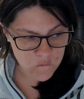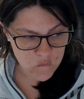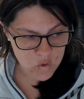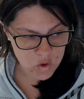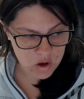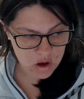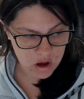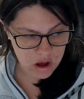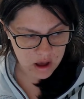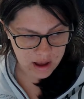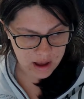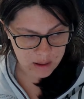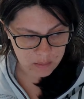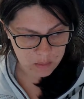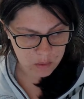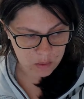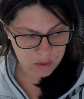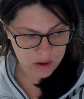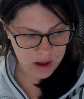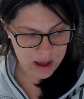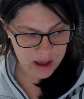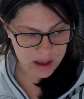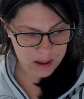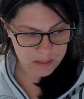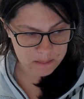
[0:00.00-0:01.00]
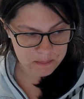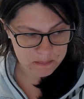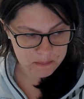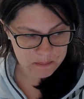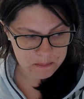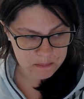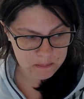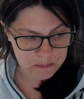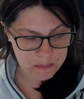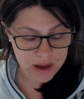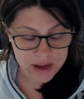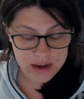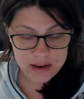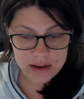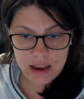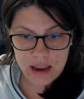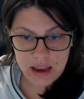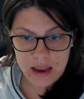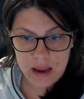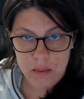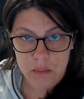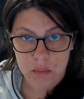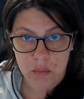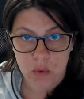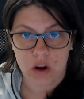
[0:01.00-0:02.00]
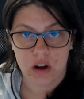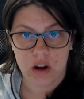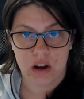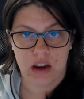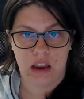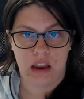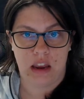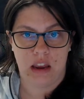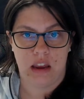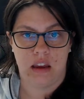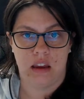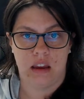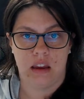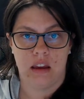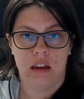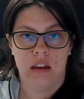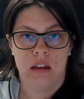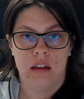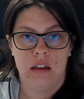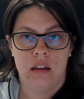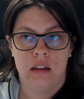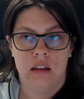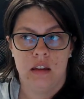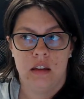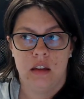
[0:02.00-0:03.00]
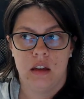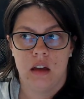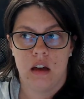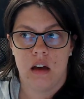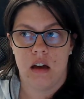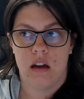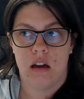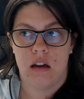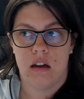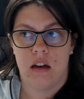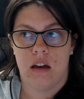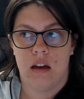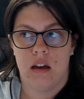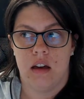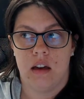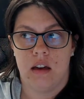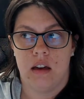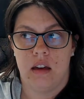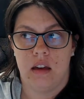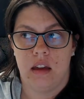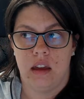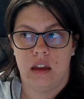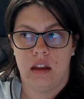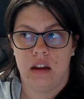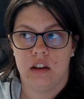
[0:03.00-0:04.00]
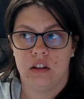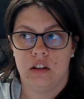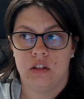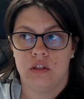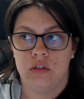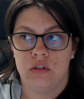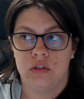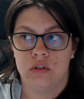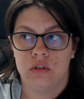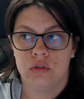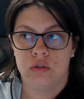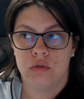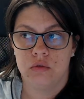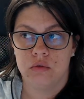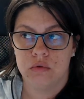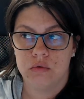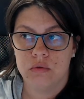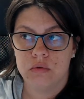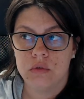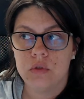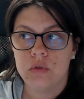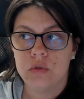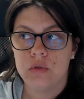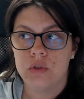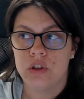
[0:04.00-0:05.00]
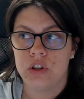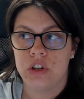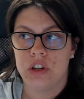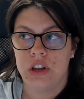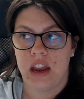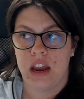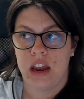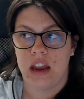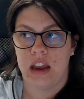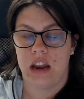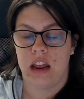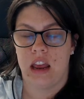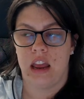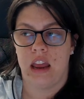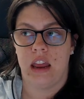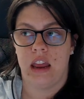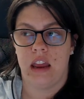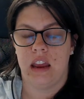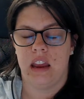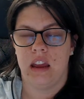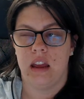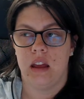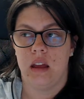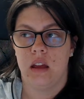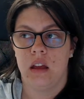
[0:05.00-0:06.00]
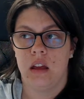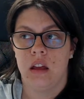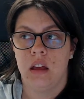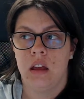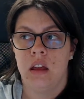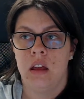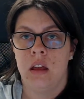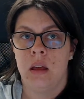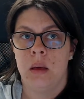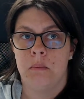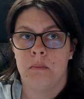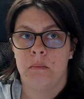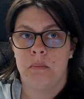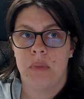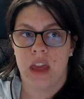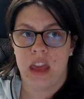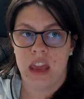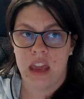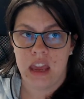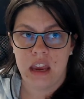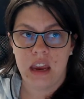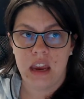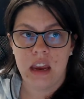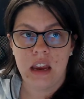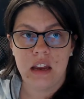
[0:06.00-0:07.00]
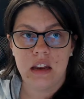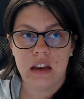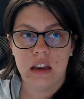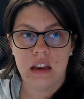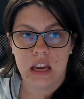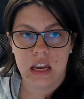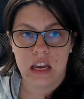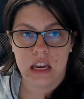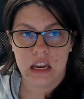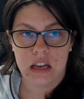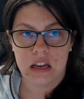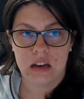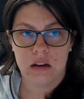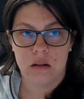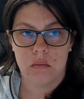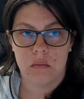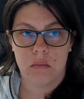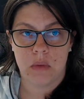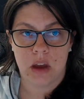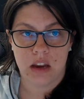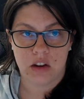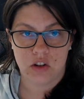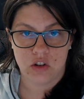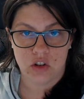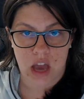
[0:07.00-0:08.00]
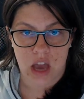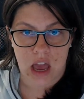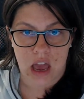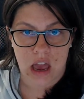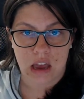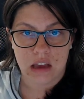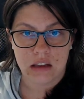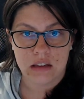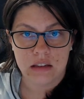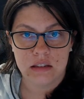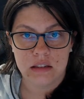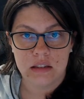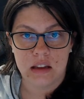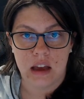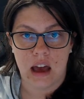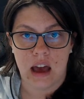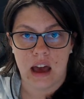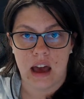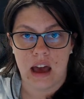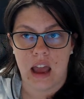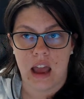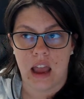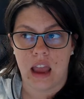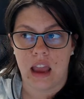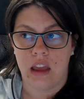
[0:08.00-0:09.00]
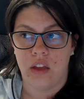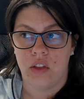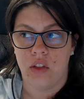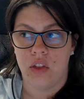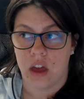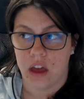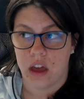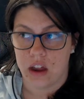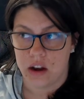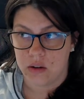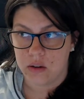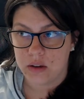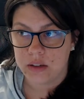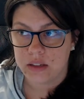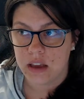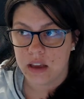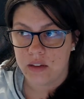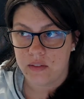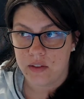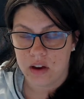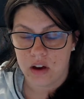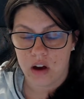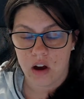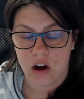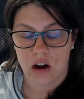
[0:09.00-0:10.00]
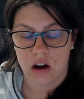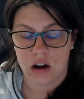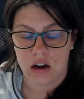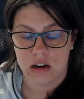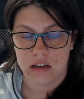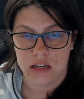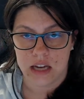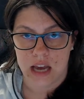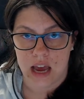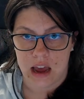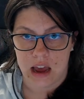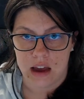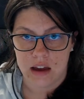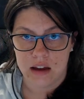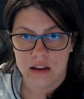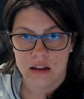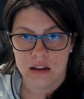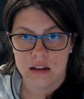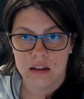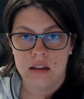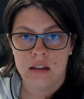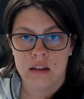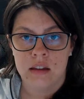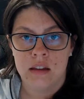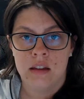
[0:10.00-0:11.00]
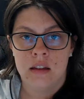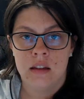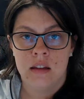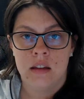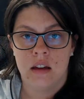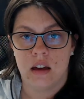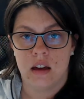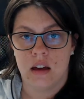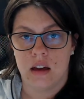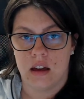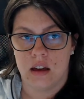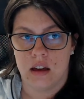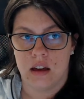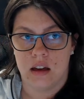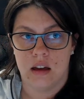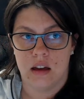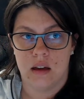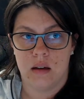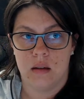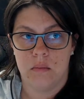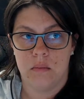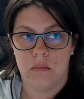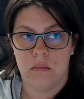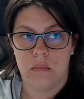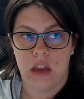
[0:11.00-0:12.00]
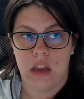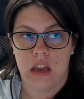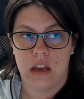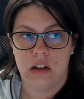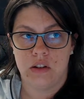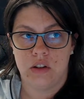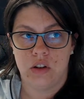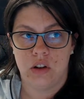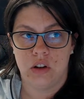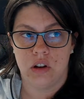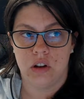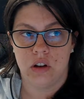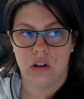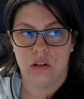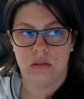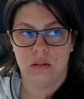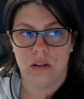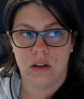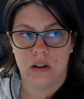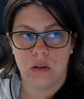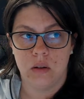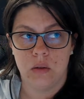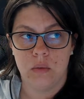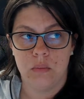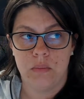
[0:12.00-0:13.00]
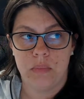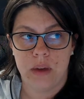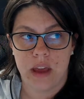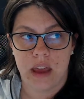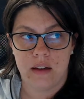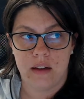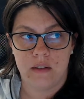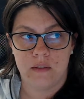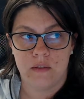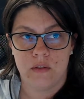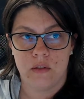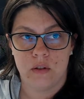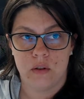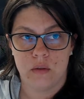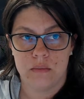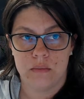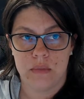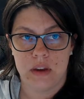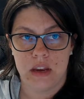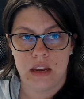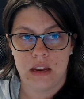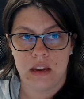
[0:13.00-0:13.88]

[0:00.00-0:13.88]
I woke up Monday morning in excruciating pain in my chest. I thought I was having a heart attack. It took a little bit for me